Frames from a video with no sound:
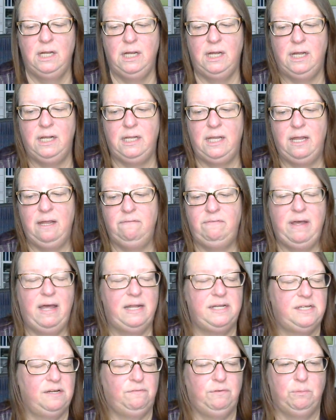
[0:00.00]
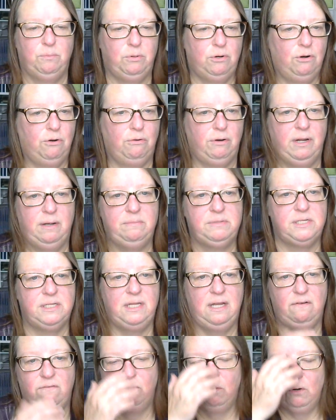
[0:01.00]
And they've had different programs,
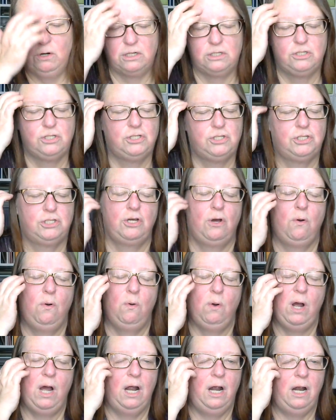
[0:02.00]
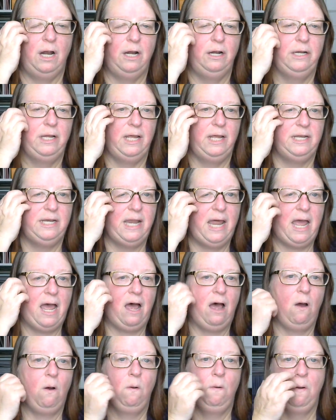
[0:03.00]
and they've worked so hard. And
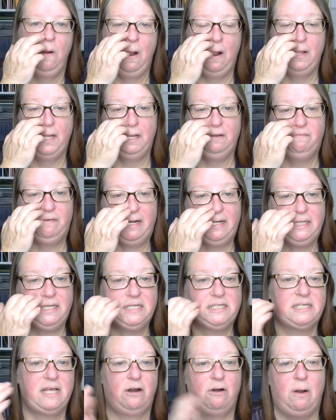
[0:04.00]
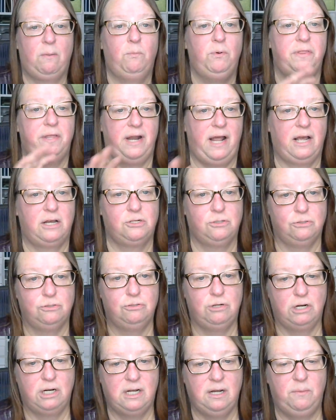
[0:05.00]
now they finally set her up with an actual
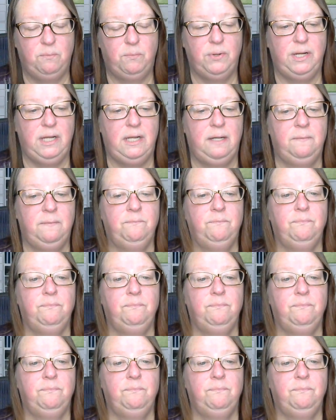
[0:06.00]
drug company